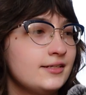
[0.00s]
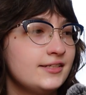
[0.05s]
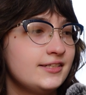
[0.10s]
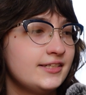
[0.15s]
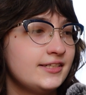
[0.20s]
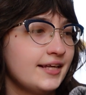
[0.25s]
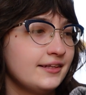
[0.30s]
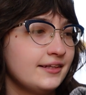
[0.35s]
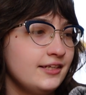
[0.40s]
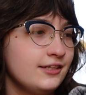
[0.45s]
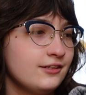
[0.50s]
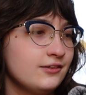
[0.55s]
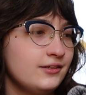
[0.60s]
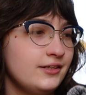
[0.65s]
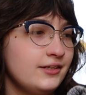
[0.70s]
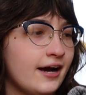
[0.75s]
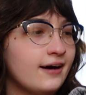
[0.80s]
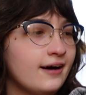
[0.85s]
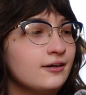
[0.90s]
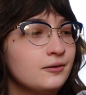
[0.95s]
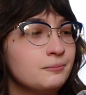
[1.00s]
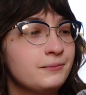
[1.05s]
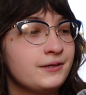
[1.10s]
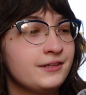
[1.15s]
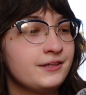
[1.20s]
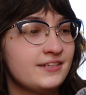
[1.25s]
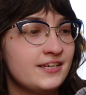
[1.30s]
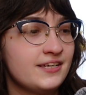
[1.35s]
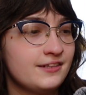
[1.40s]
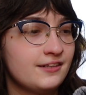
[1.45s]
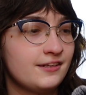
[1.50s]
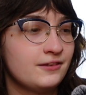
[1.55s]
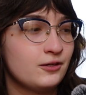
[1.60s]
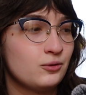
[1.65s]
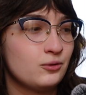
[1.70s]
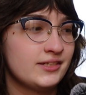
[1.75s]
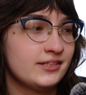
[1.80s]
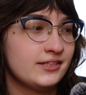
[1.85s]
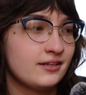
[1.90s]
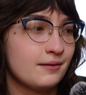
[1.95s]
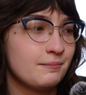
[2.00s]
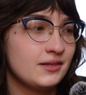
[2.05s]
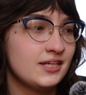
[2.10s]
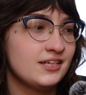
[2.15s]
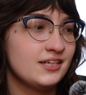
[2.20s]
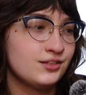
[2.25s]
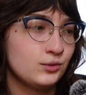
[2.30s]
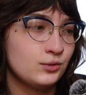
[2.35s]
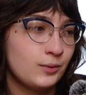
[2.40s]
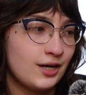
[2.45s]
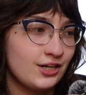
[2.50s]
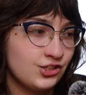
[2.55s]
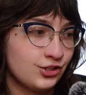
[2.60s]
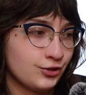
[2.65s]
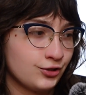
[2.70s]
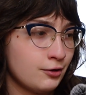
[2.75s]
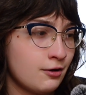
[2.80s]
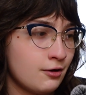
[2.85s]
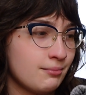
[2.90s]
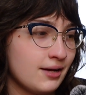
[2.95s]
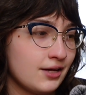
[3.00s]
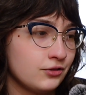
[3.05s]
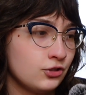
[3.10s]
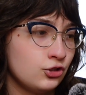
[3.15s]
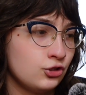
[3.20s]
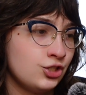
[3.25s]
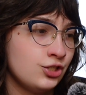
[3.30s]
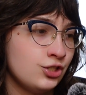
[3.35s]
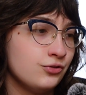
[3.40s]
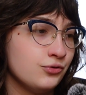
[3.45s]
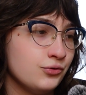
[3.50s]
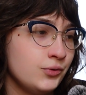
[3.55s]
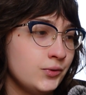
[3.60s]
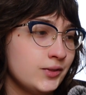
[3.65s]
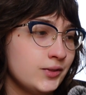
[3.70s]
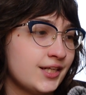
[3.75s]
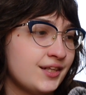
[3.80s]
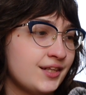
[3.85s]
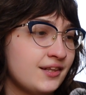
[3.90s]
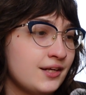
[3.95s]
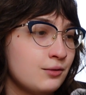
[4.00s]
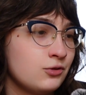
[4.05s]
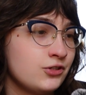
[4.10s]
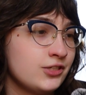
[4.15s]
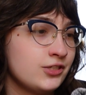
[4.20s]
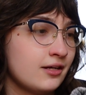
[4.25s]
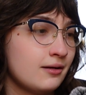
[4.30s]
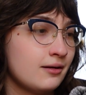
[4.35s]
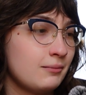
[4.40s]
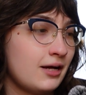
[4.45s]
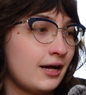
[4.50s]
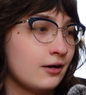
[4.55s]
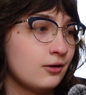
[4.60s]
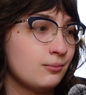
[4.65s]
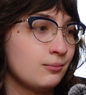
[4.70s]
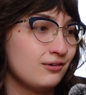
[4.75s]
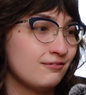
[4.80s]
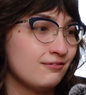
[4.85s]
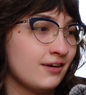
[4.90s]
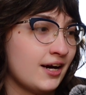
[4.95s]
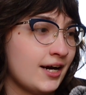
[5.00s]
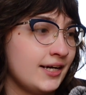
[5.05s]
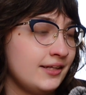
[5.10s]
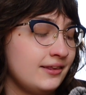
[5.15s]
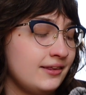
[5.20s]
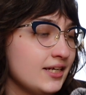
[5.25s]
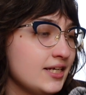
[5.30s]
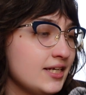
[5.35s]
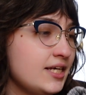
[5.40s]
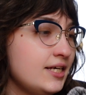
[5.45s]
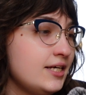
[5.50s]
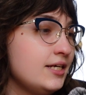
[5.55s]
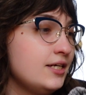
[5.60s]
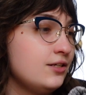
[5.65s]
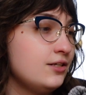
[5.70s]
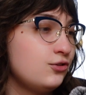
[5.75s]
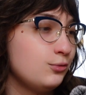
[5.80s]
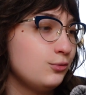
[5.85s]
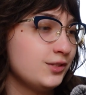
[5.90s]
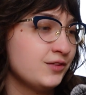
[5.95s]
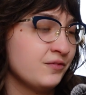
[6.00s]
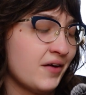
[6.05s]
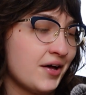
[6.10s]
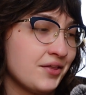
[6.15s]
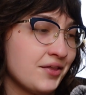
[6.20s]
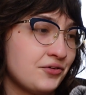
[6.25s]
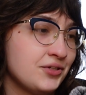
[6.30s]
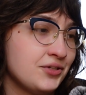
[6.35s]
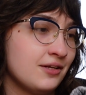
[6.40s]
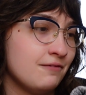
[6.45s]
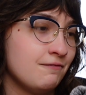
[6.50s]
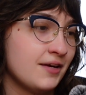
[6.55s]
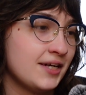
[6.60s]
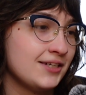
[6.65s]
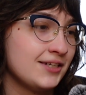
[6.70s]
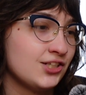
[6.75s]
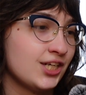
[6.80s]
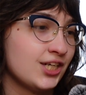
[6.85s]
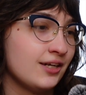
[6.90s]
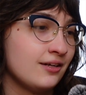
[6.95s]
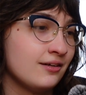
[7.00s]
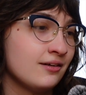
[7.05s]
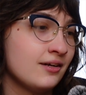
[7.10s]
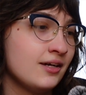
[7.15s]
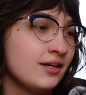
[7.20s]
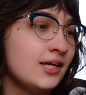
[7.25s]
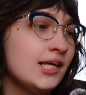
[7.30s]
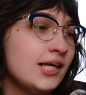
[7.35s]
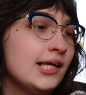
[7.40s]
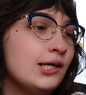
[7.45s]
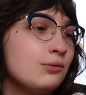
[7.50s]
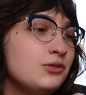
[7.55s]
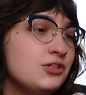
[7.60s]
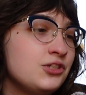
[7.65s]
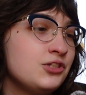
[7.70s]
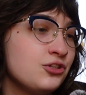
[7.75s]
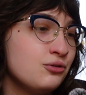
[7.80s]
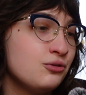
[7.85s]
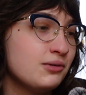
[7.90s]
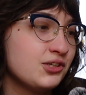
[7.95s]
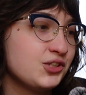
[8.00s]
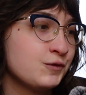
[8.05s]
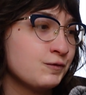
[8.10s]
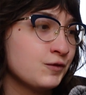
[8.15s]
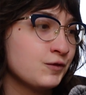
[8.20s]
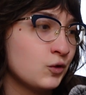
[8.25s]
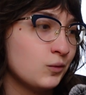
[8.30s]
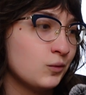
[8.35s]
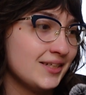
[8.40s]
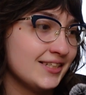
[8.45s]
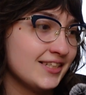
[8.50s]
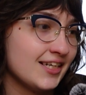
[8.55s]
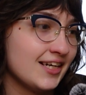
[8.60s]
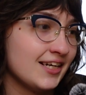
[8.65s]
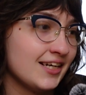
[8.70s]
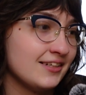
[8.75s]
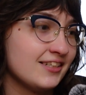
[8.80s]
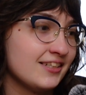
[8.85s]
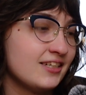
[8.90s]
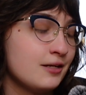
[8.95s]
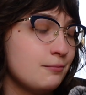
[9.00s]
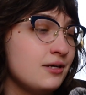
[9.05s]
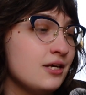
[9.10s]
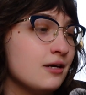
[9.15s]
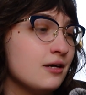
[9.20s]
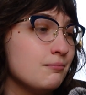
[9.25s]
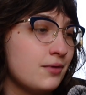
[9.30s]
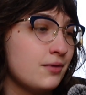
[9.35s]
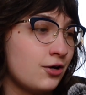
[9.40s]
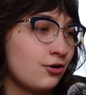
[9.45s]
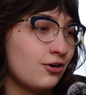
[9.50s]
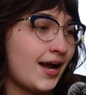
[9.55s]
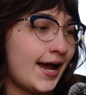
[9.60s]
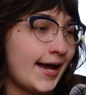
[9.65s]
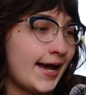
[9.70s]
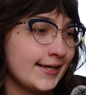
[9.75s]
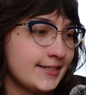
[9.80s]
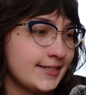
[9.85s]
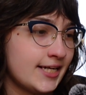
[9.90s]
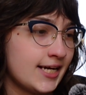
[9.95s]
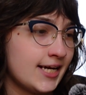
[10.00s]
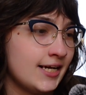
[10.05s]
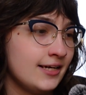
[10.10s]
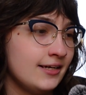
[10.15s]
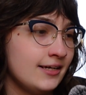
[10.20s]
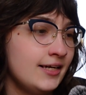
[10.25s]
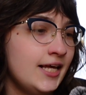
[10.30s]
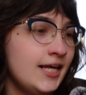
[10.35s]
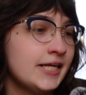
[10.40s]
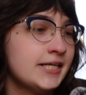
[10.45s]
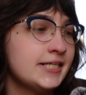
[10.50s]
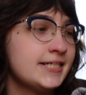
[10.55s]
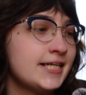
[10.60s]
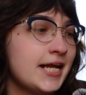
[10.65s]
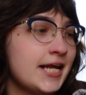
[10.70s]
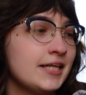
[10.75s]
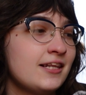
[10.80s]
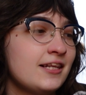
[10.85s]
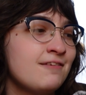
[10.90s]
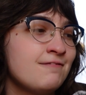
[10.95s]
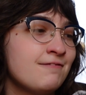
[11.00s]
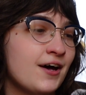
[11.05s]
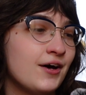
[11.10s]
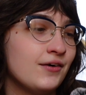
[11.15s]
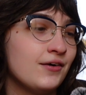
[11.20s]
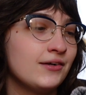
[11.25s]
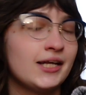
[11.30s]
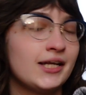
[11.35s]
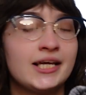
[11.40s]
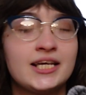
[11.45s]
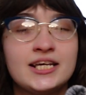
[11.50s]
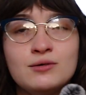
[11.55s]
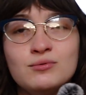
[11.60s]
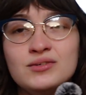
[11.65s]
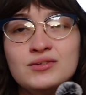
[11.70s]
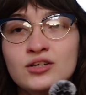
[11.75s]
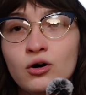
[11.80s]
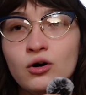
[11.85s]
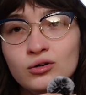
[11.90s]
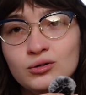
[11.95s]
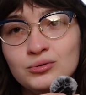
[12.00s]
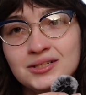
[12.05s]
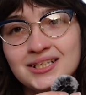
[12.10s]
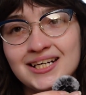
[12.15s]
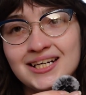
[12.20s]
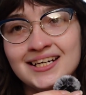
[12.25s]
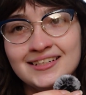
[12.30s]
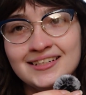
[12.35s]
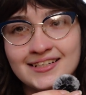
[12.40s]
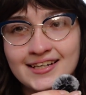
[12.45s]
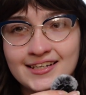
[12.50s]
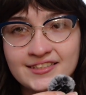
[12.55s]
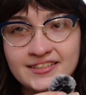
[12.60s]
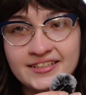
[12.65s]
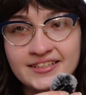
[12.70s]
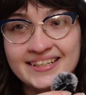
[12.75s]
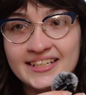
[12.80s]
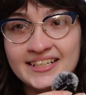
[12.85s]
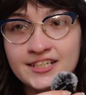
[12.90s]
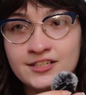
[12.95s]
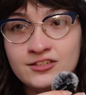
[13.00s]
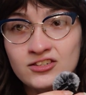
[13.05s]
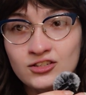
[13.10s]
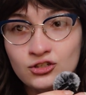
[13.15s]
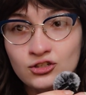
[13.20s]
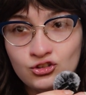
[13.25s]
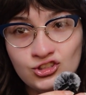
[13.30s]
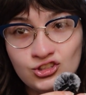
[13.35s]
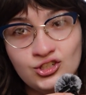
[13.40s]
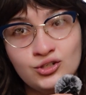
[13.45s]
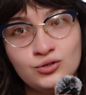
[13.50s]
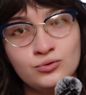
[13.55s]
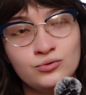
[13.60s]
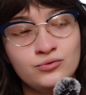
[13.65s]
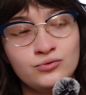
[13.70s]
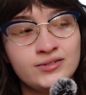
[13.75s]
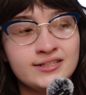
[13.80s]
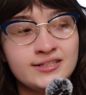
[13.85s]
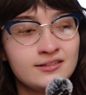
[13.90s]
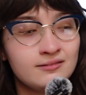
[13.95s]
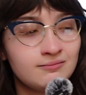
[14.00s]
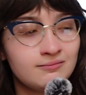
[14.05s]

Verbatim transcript: Stanley couldn't help but think that there was something special about the shoes, that they were somehow provide the key to his father's invention. It was too much of a coincidence to be a mere accident. Stanley felt like he was holding destiny's shoes.